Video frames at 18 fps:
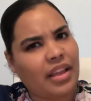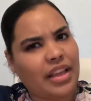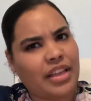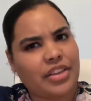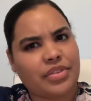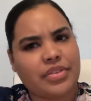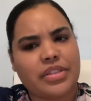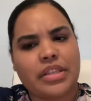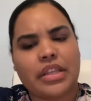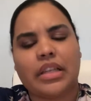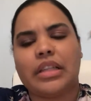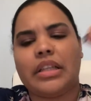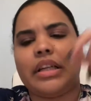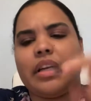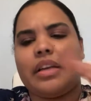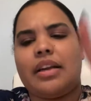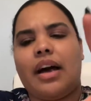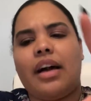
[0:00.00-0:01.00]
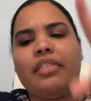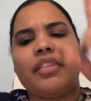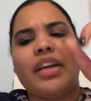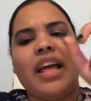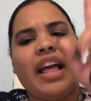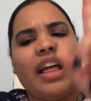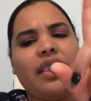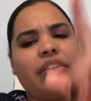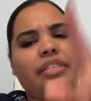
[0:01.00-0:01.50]
Interestingly enough,
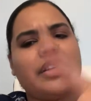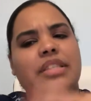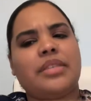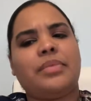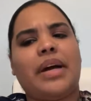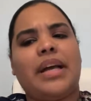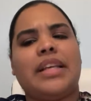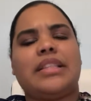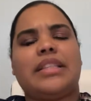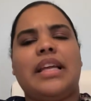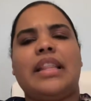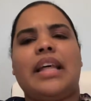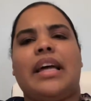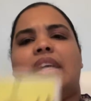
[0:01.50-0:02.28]
the reason why I say